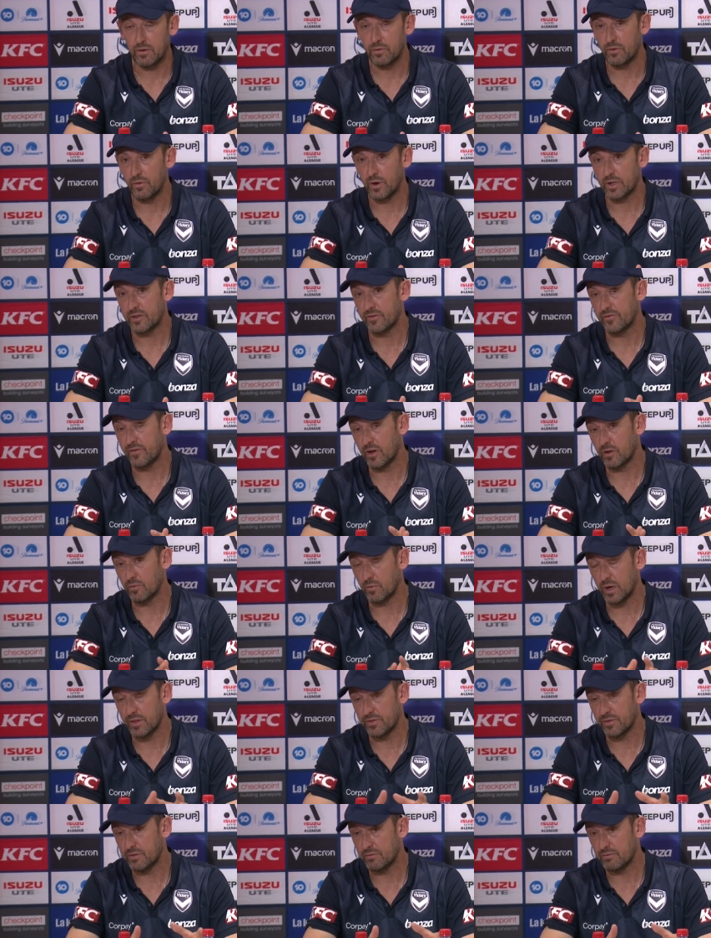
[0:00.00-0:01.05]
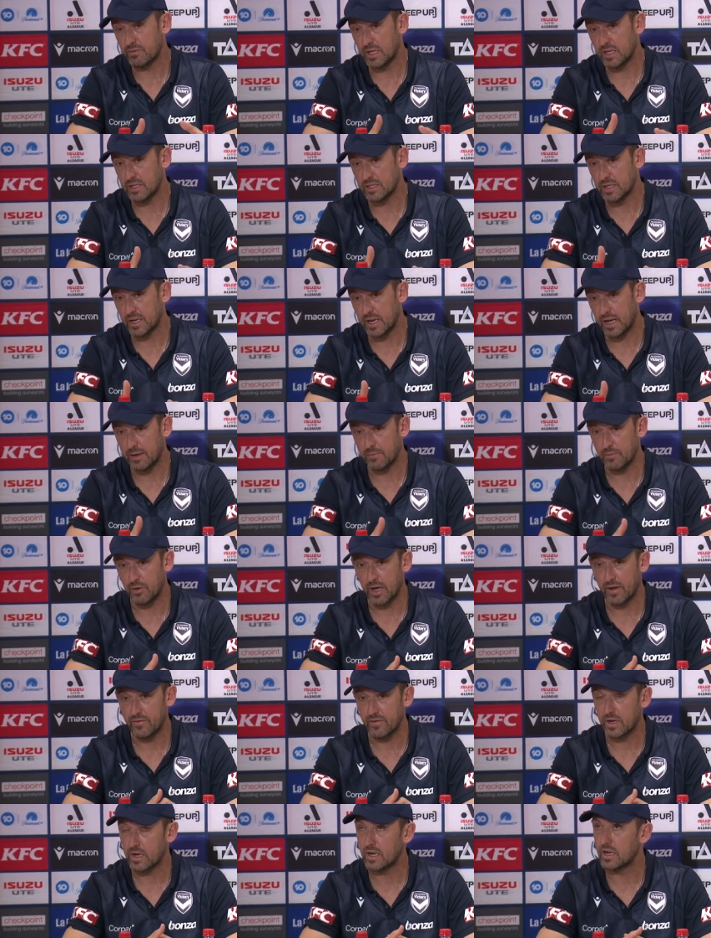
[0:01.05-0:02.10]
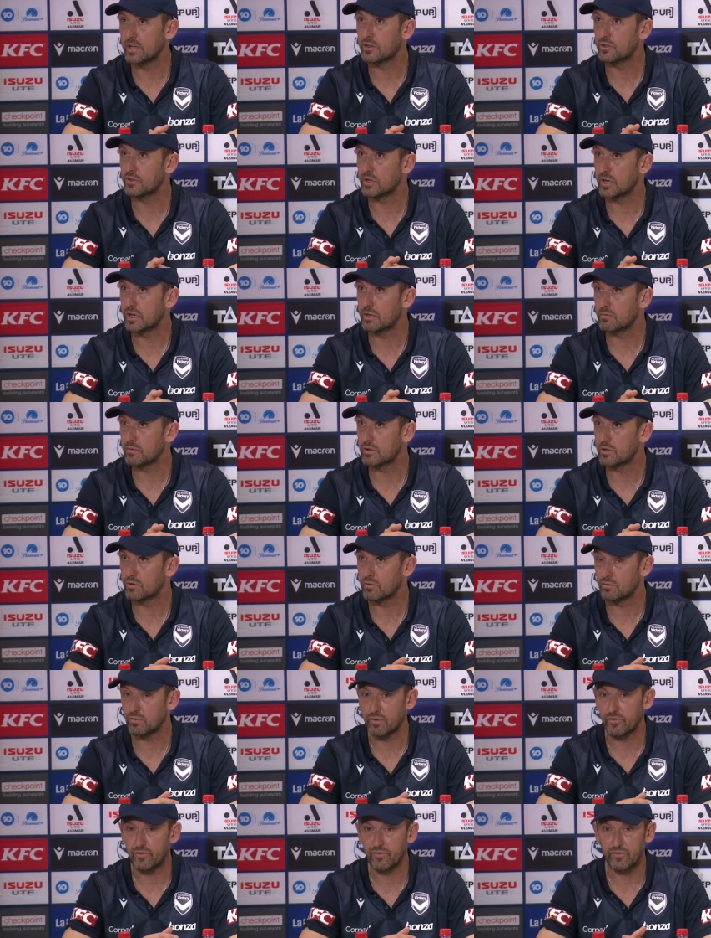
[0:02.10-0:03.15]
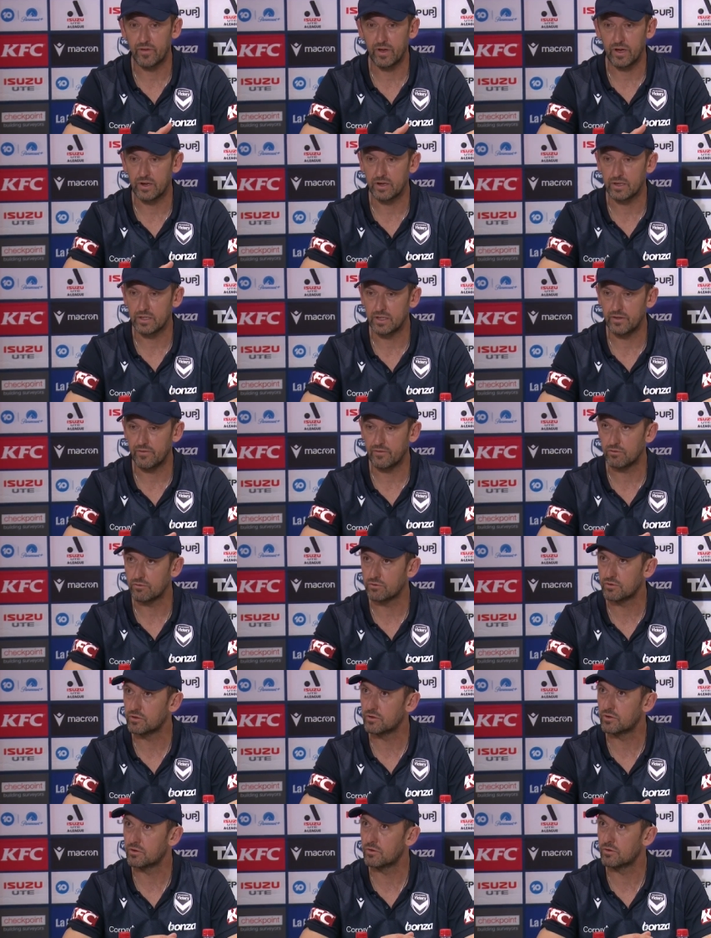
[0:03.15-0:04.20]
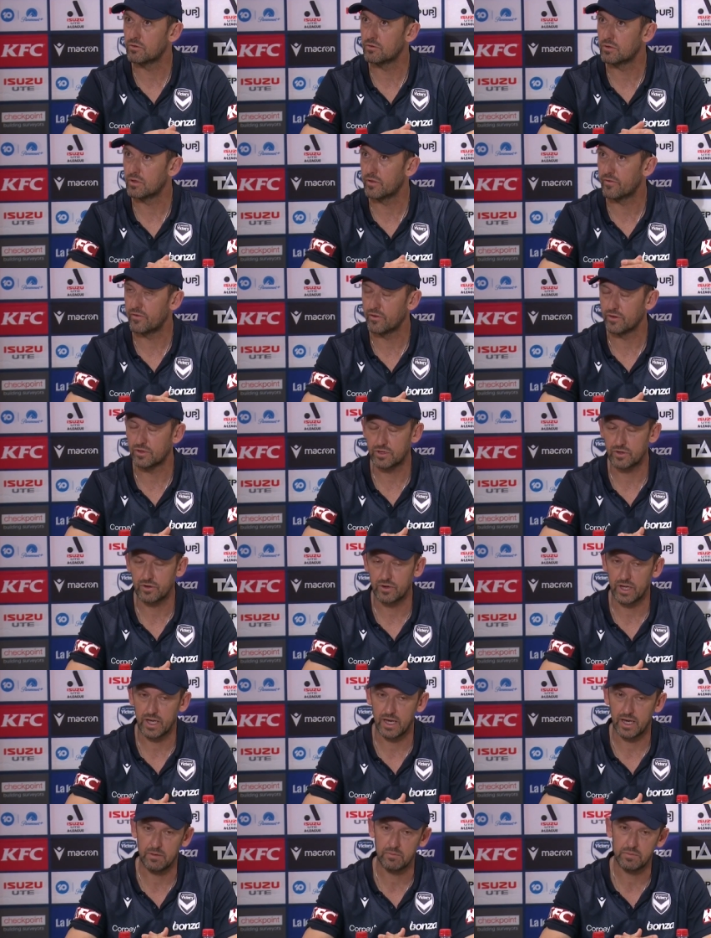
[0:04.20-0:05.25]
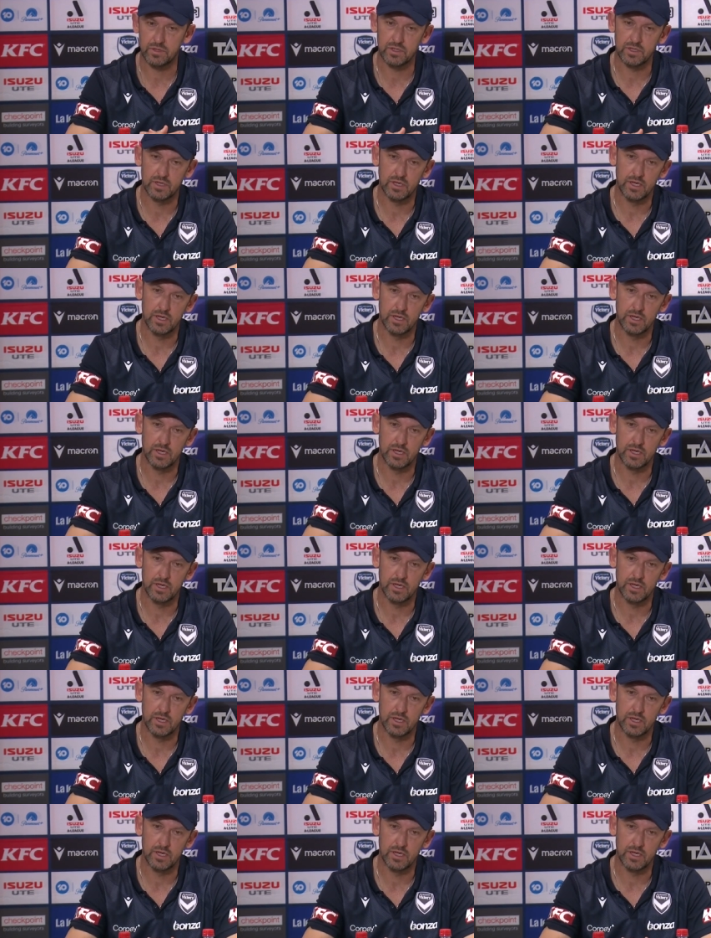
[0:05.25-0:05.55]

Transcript: We rectified one thing today by having a clean sheet, which we've found difficult to do in the first three games.